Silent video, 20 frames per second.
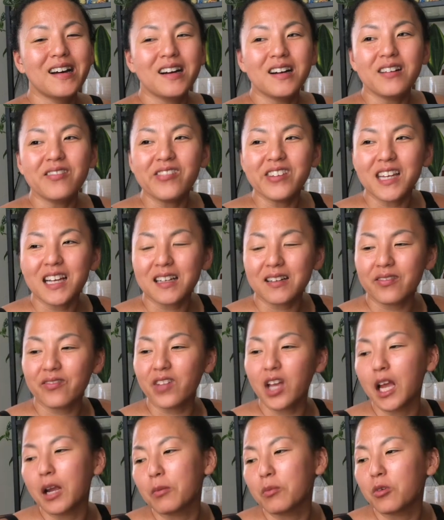hopefully I can
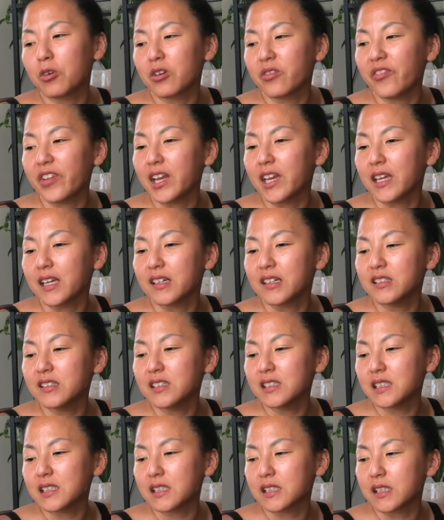make more
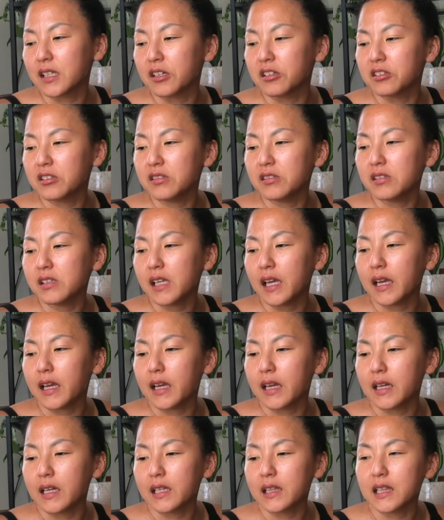videos soon,
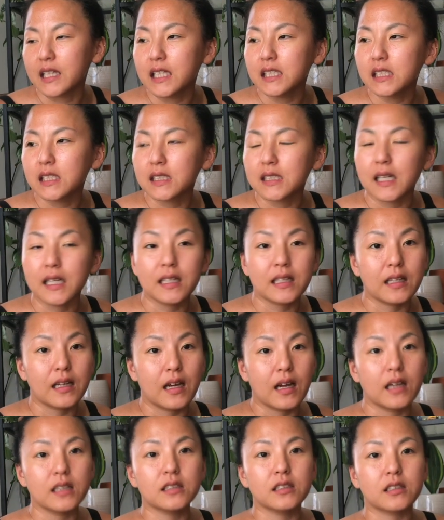and at least like
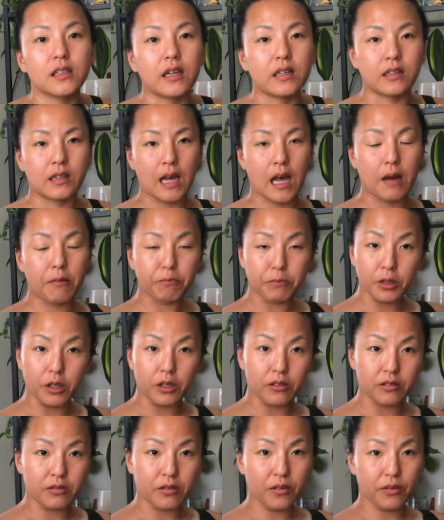try to
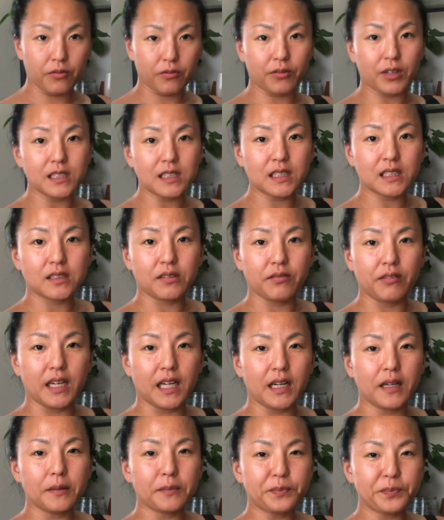upload once a
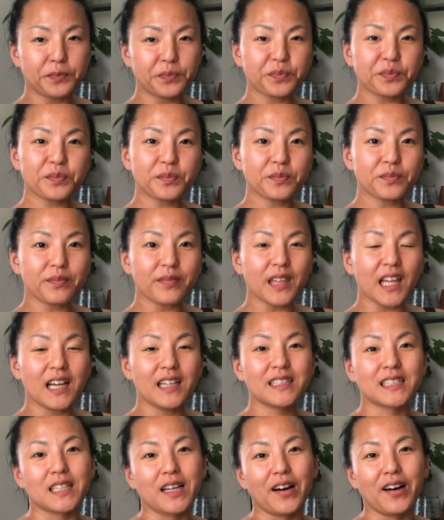week.
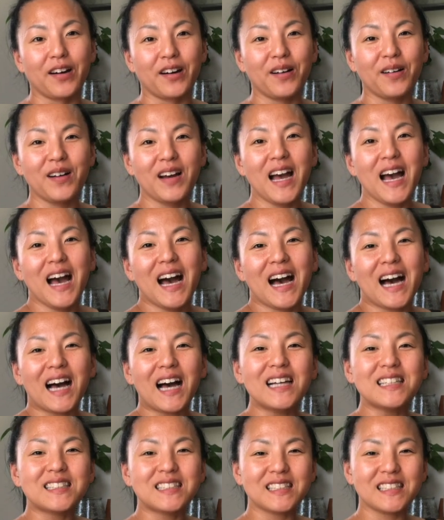So
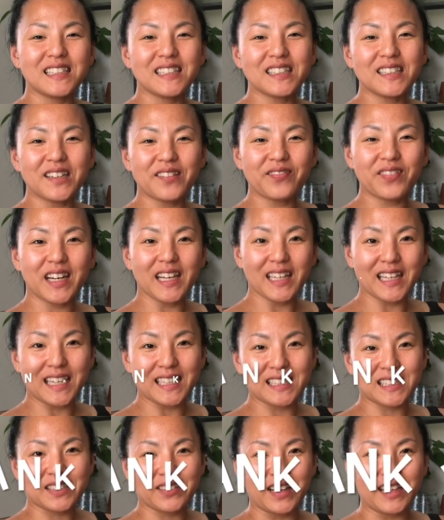I'll see you on my
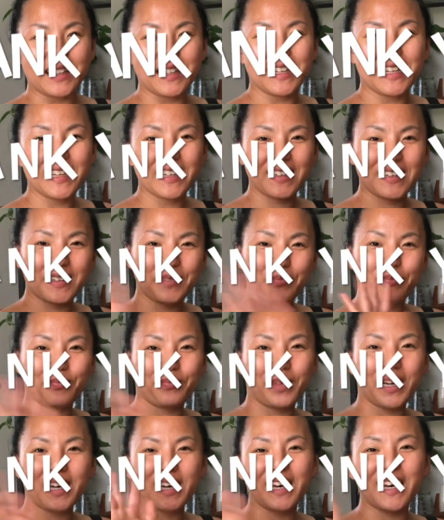next one.
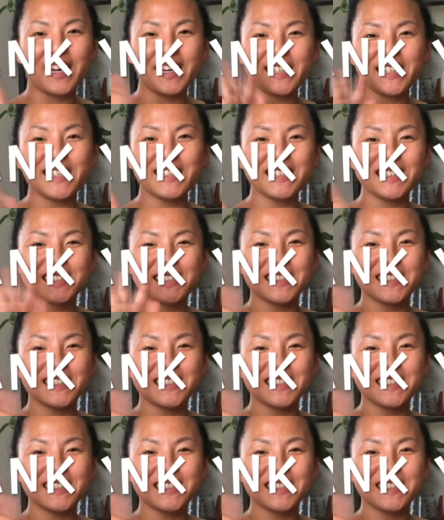Bye!